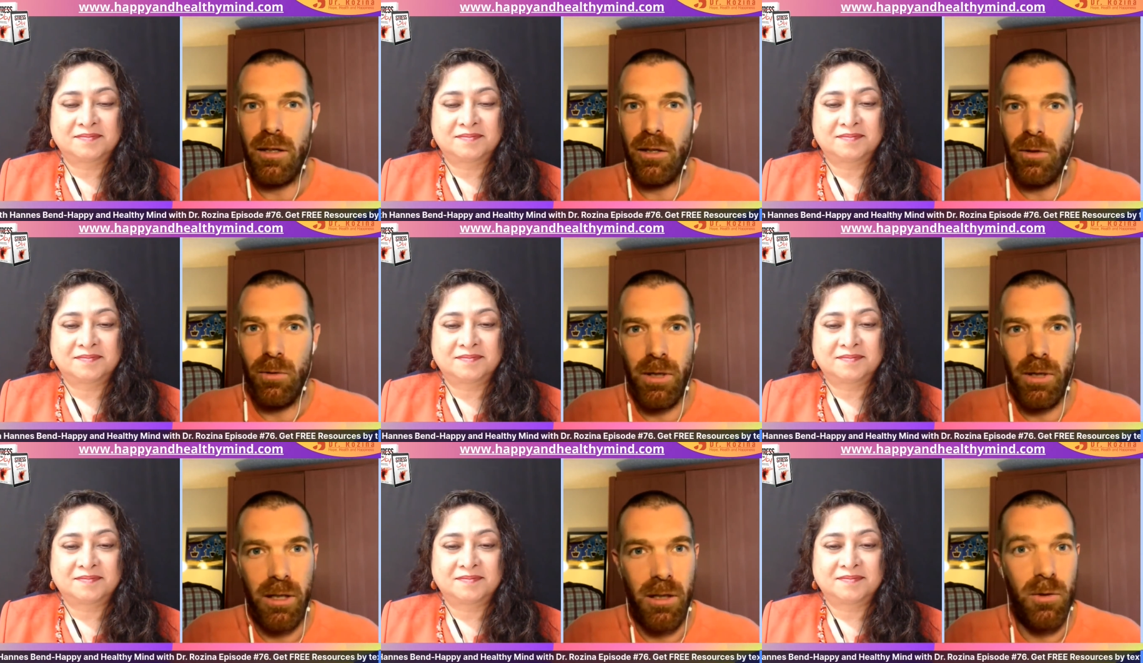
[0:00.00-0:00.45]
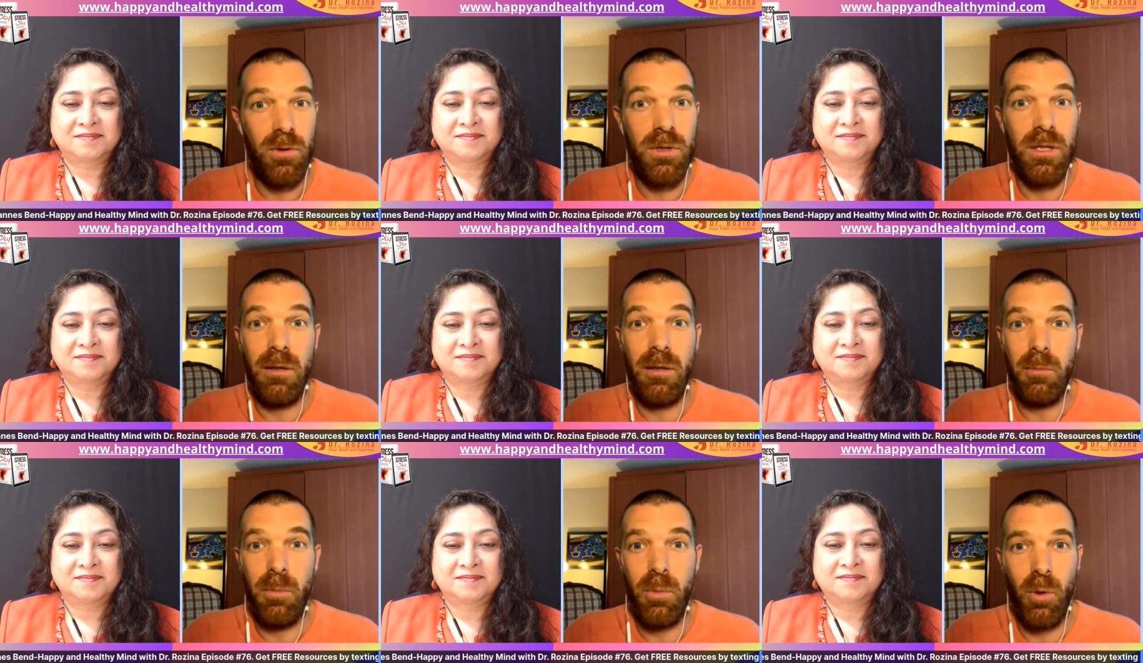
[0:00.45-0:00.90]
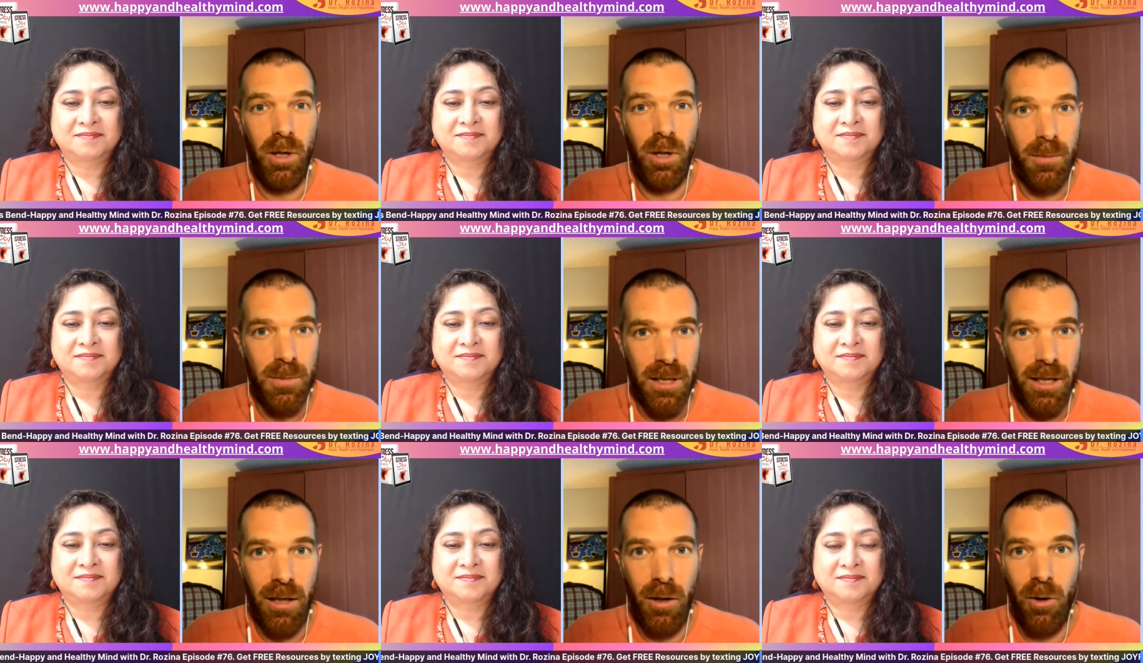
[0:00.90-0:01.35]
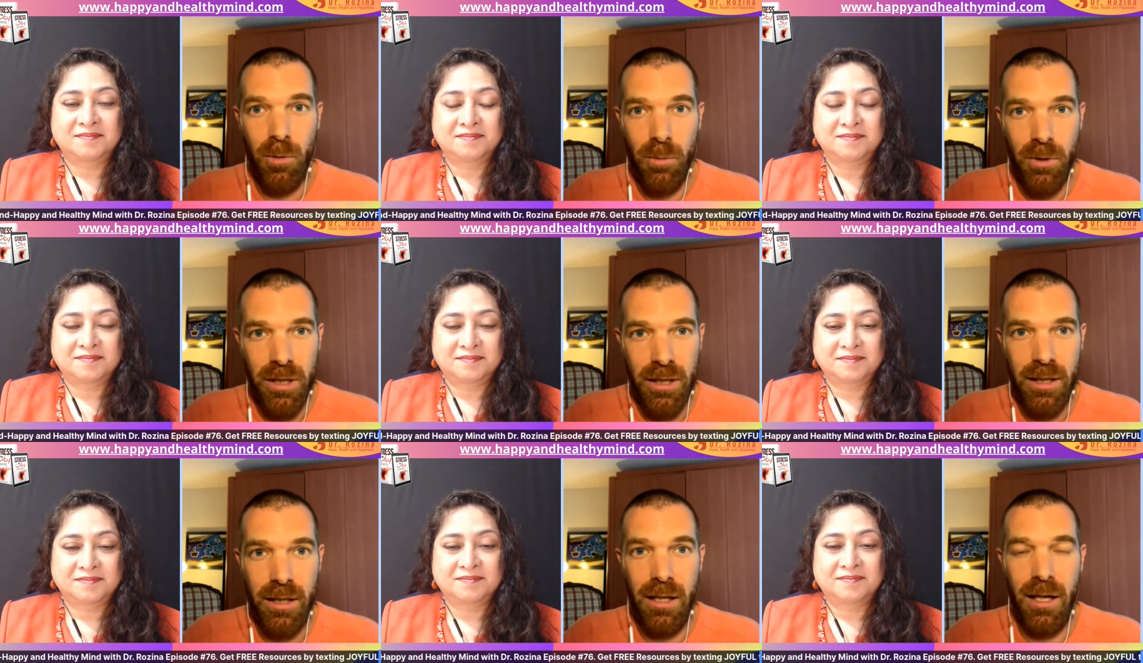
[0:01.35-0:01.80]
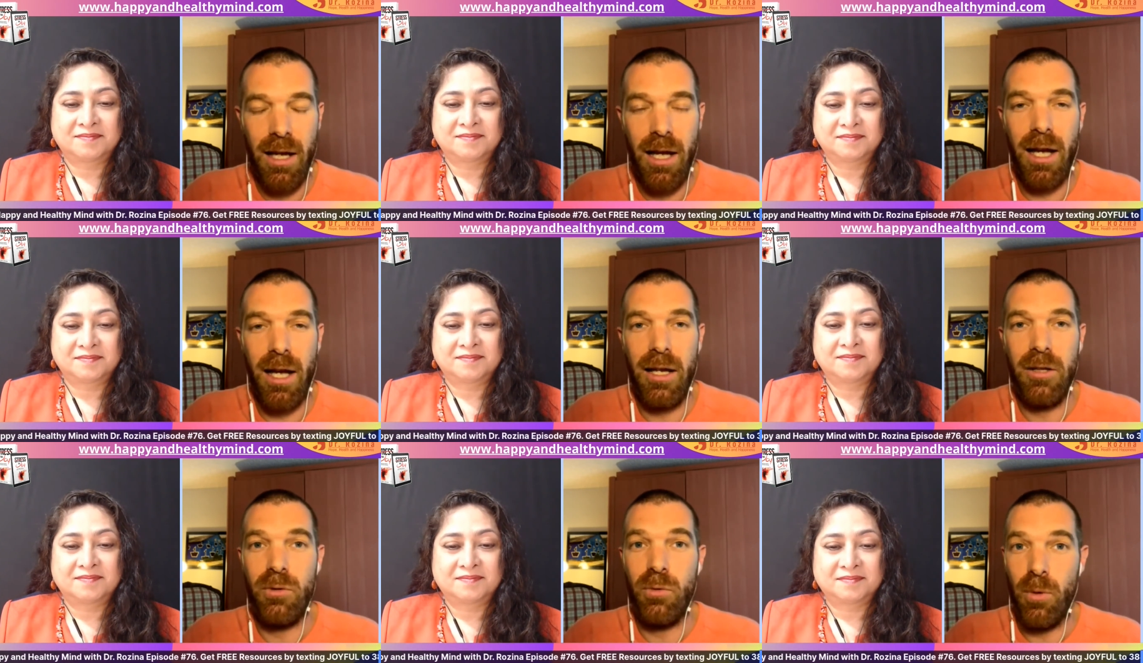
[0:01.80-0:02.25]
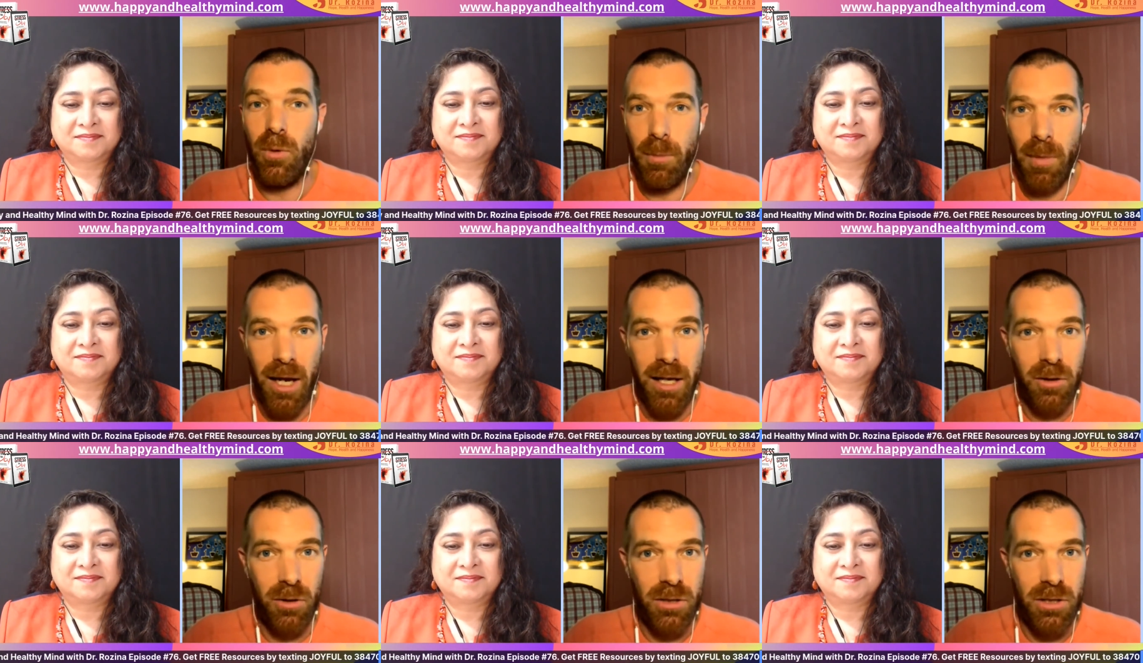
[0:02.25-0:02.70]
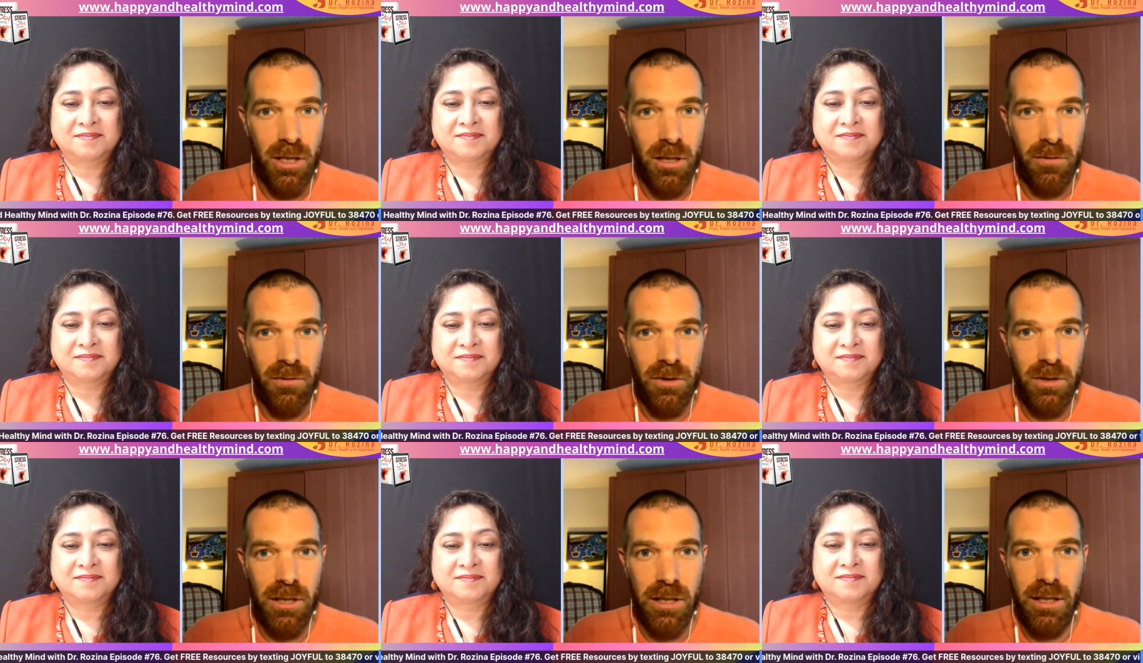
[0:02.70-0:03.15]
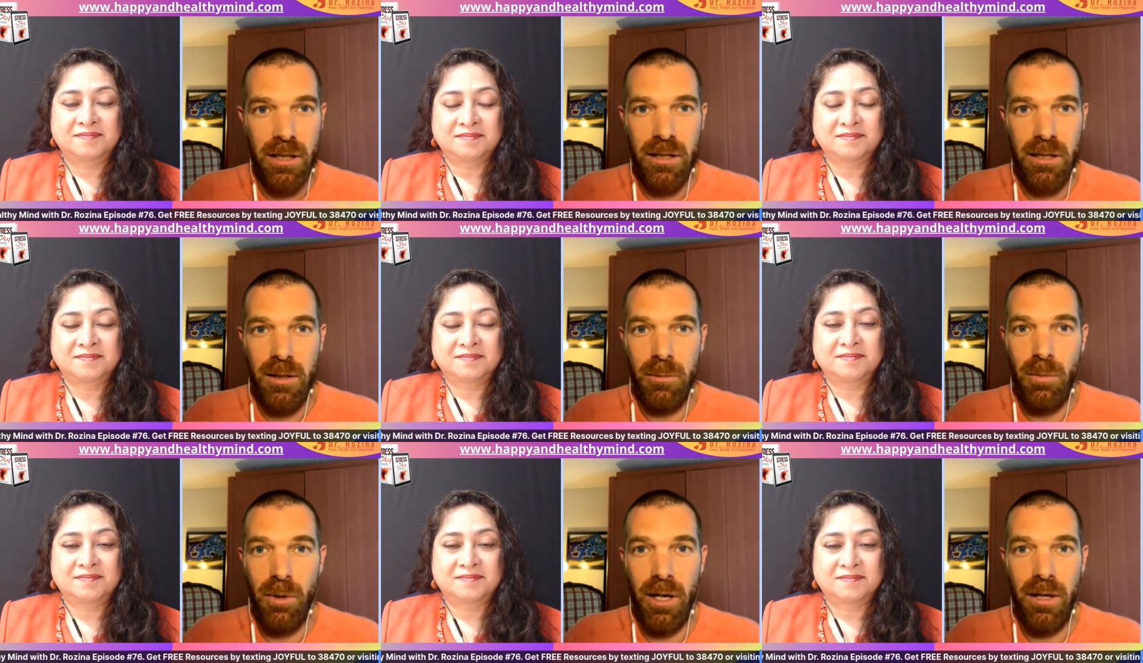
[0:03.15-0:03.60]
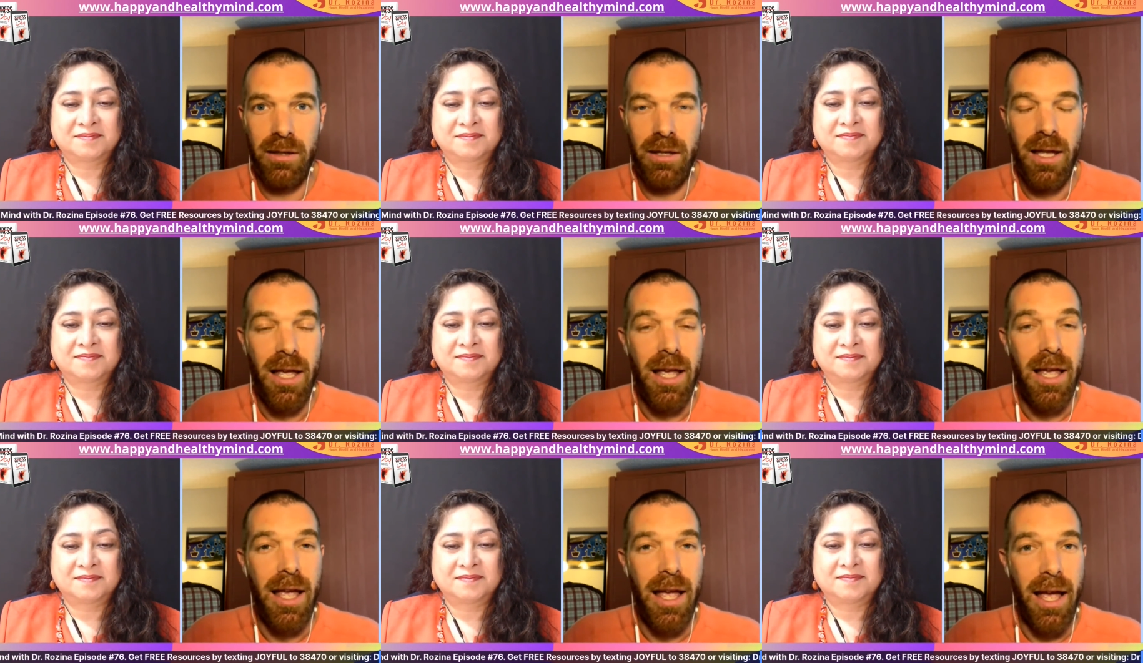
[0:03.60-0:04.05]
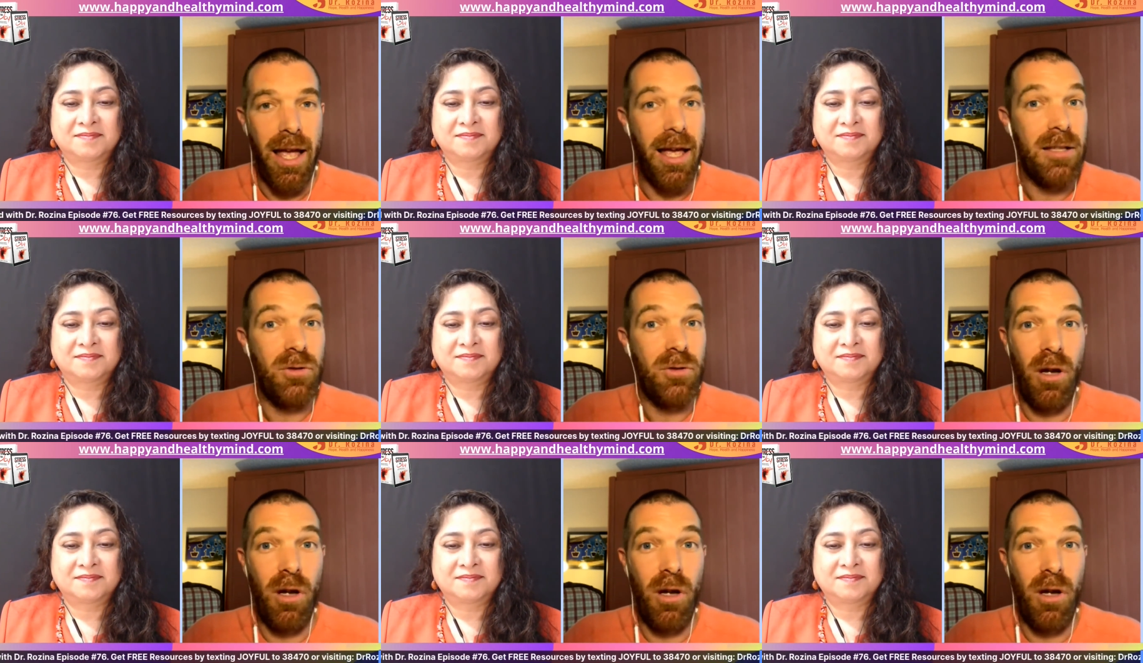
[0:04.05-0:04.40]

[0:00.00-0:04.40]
Speaker 1: you know like using programs like our breathing AI to remind yourself to take a deep breath as